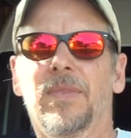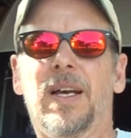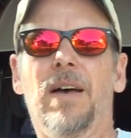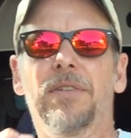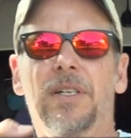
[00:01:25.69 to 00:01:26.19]

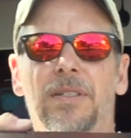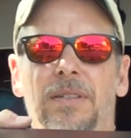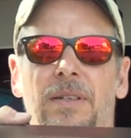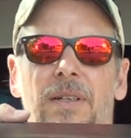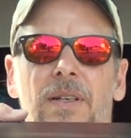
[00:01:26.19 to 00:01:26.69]

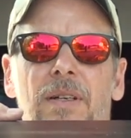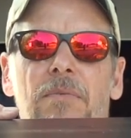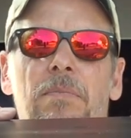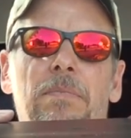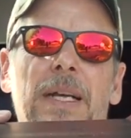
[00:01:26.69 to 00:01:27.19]
covers
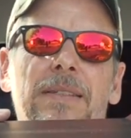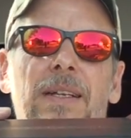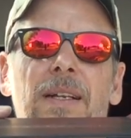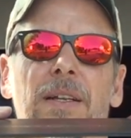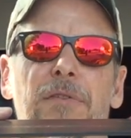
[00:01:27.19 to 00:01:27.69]

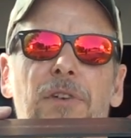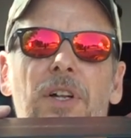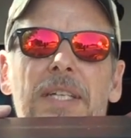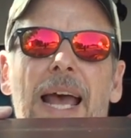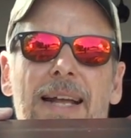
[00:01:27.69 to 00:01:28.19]
basically the
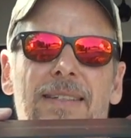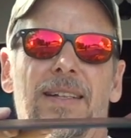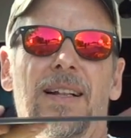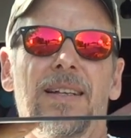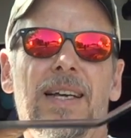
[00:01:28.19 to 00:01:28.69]
front
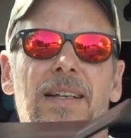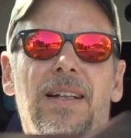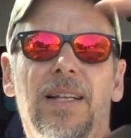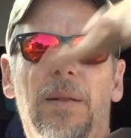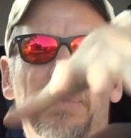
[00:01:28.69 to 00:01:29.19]
axle and a
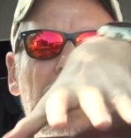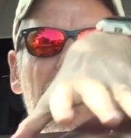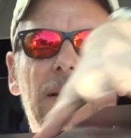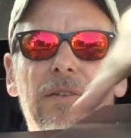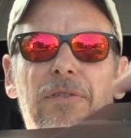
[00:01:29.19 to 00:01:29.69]
little
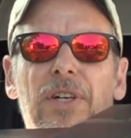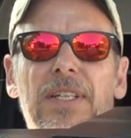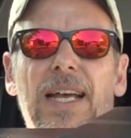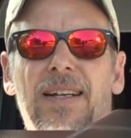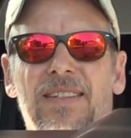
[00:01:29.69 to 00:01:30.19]
behind the
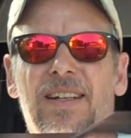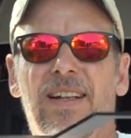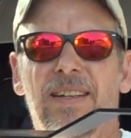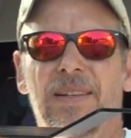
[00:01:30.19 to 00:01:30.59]
front axle.